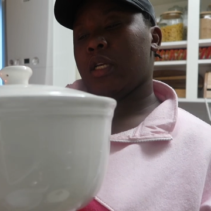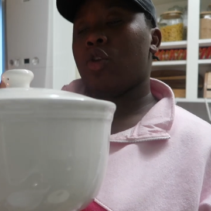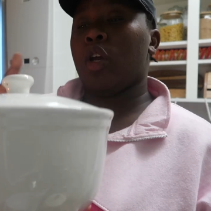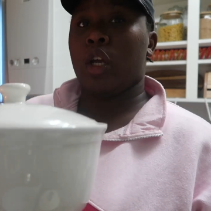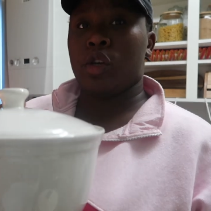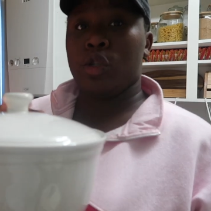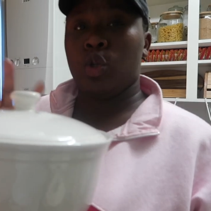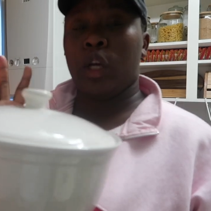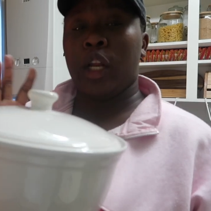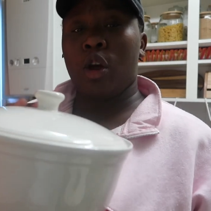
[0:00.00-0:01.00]
you can
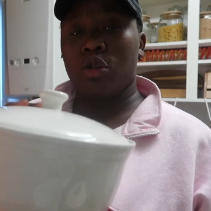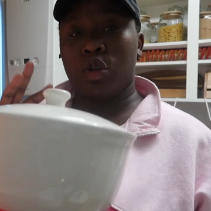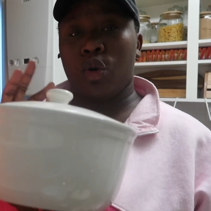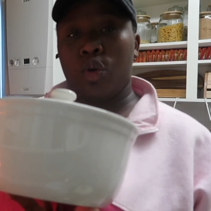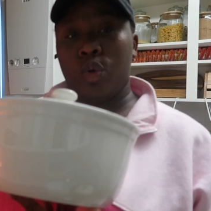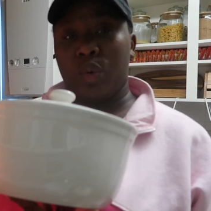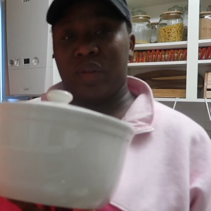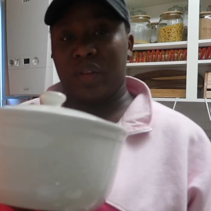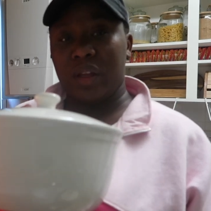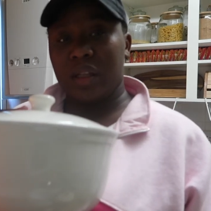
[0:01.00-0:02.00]
you can also cook
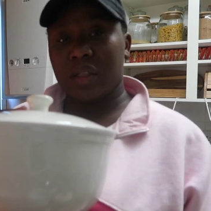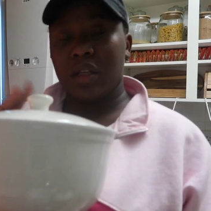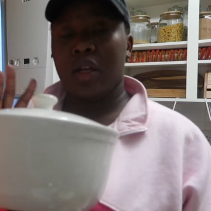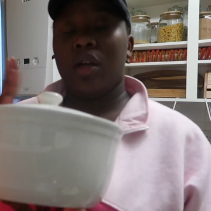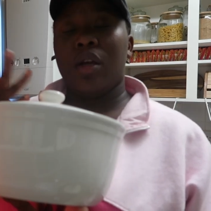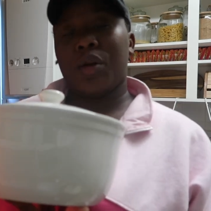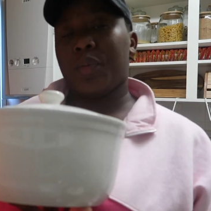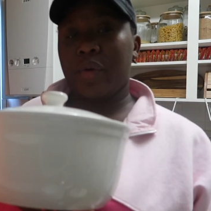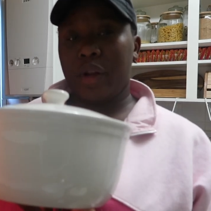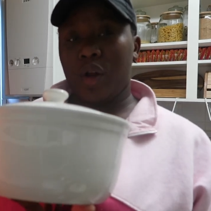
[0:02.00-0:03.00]
with this you can
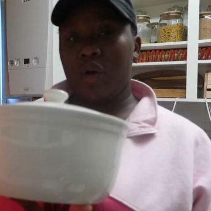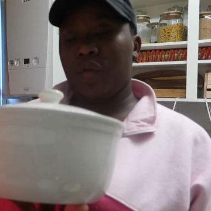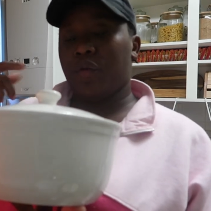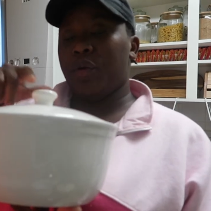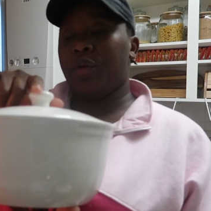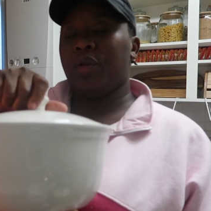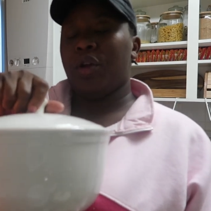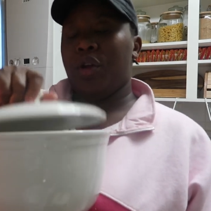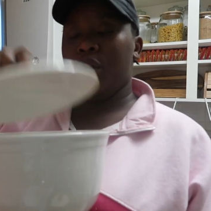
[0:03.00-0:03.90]
put it in the oven